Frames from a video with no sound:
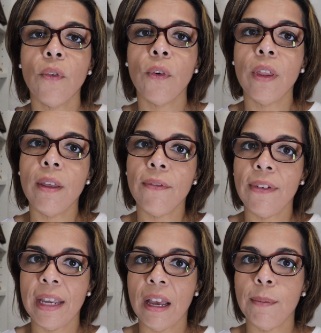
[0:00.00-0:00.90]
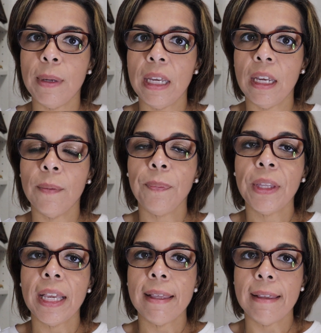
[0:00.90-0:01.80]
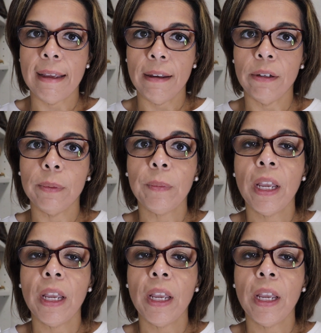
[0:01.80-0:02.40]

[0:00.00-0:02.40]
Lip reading: for the VIB sale.